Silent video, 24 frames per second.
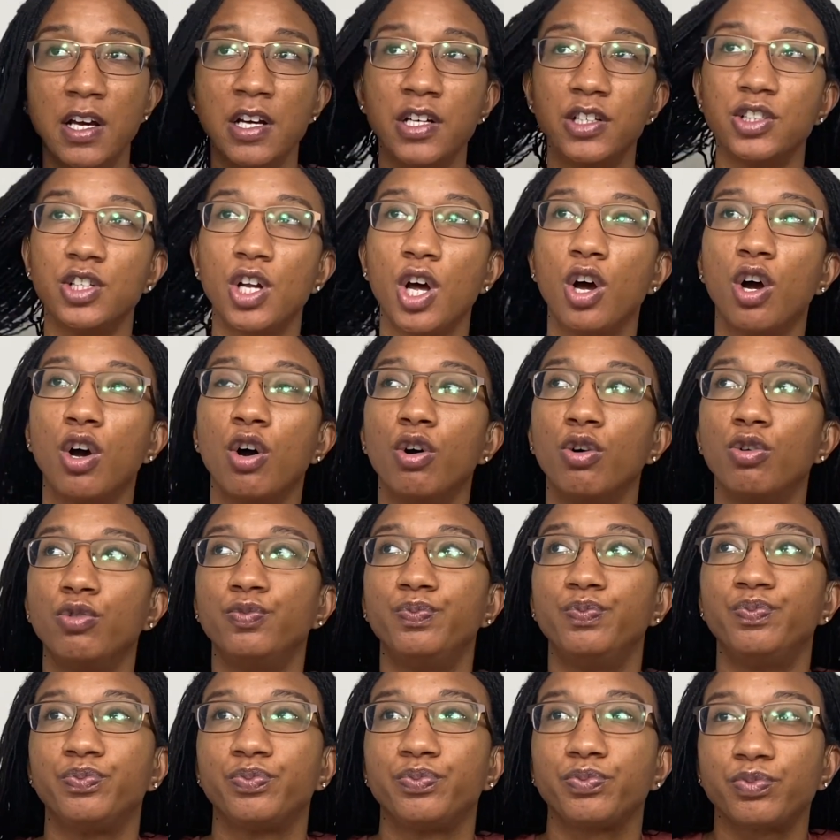
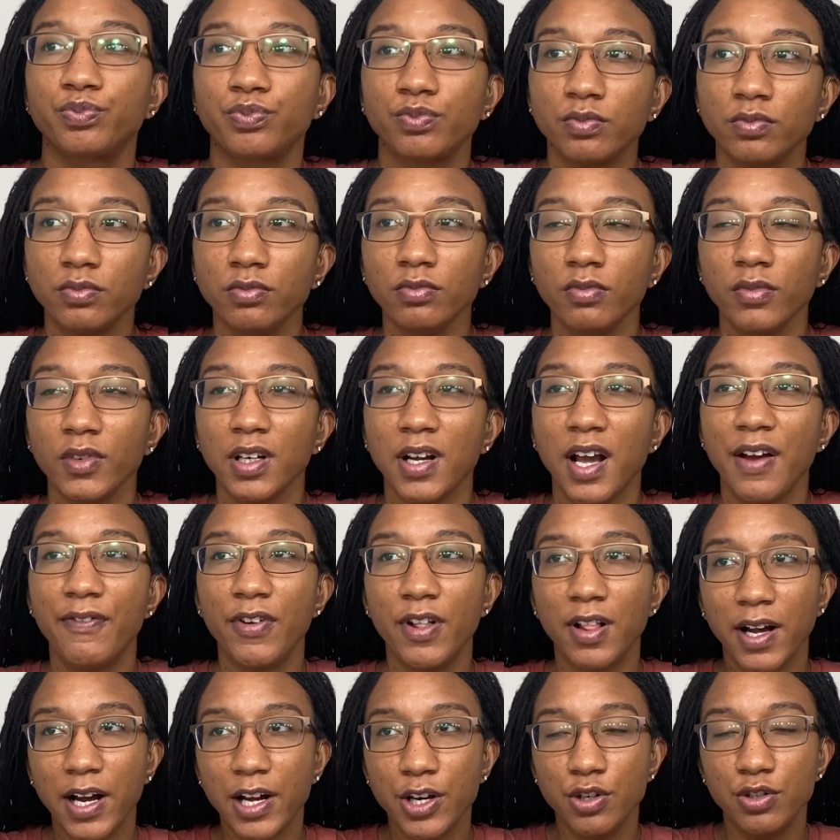So I
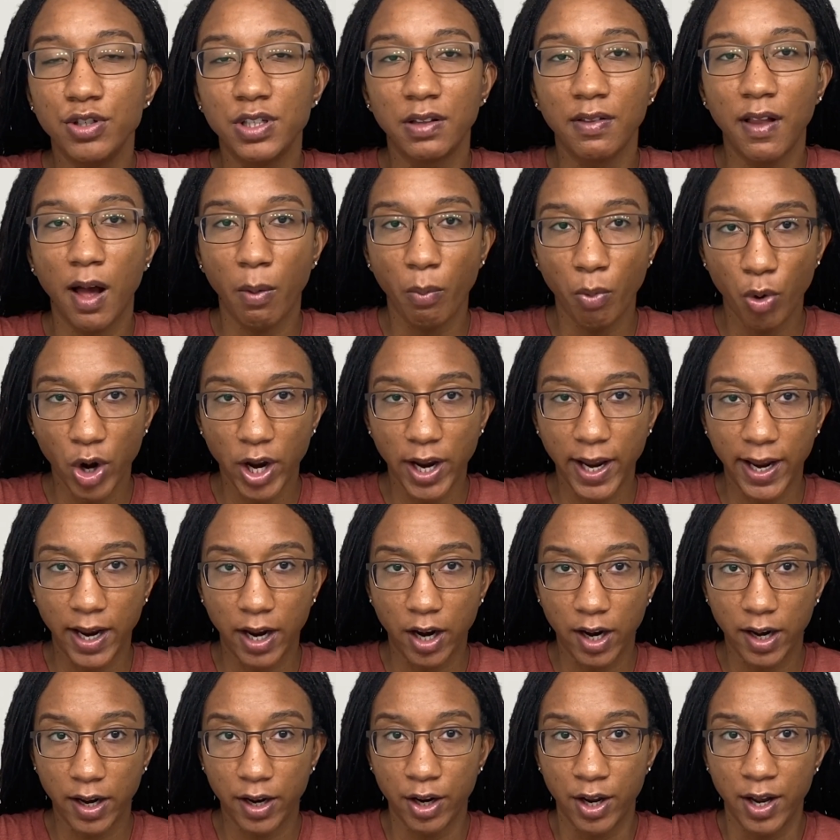feel like I used a lot more
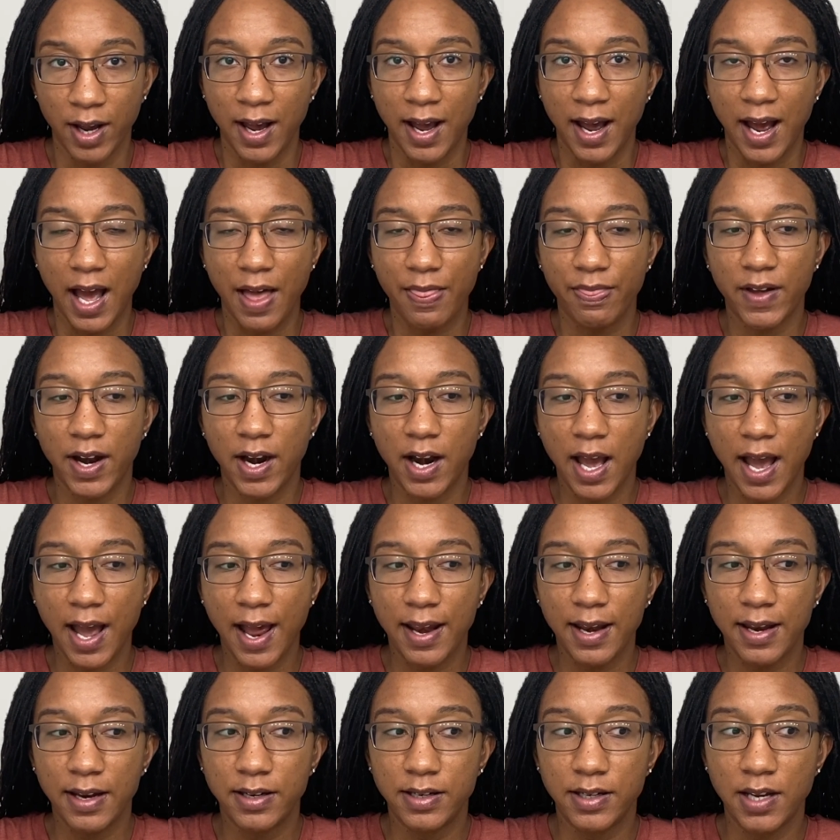hair, and then
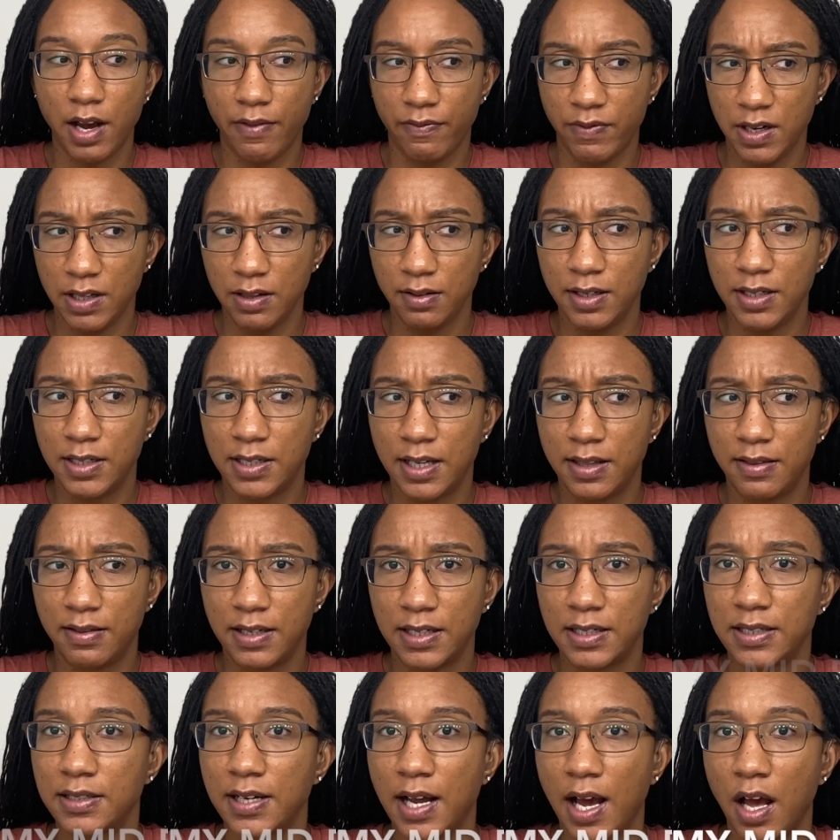I definitely did
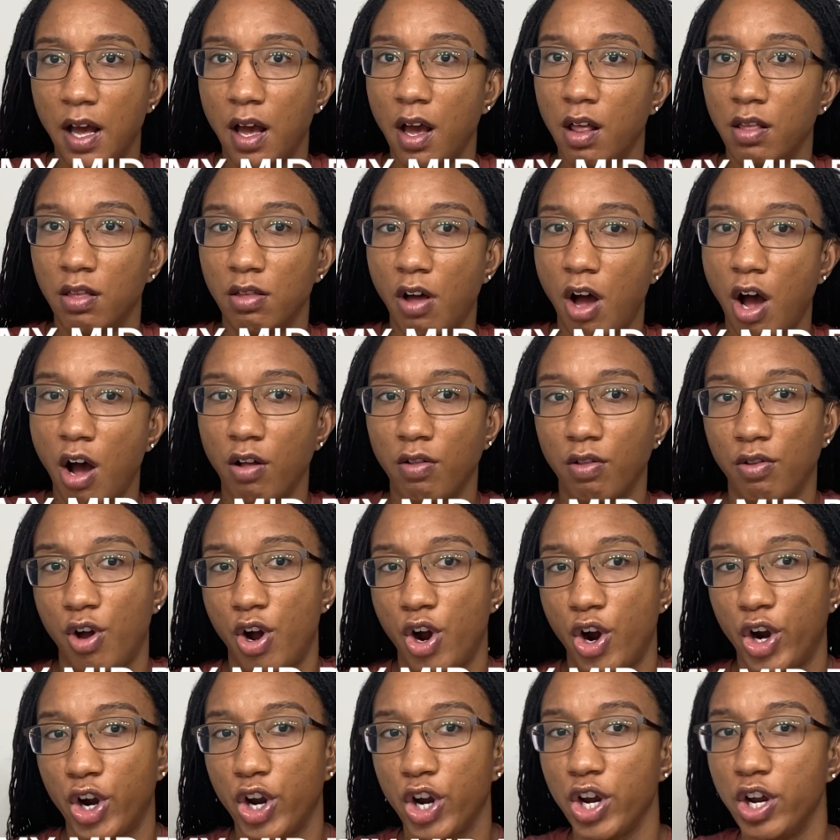this set a lot
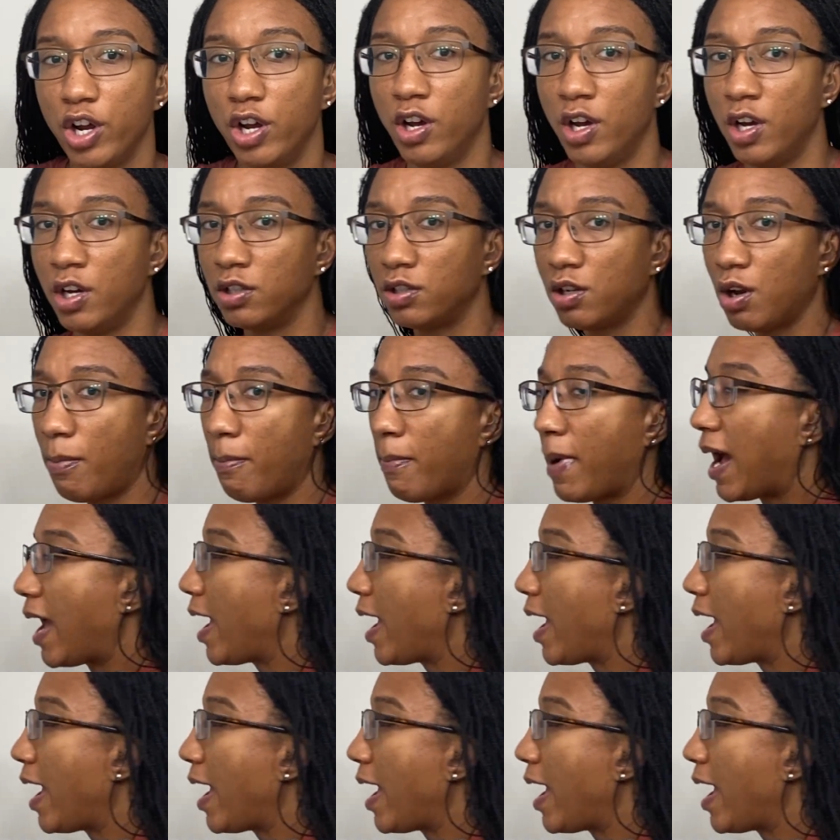longer. So my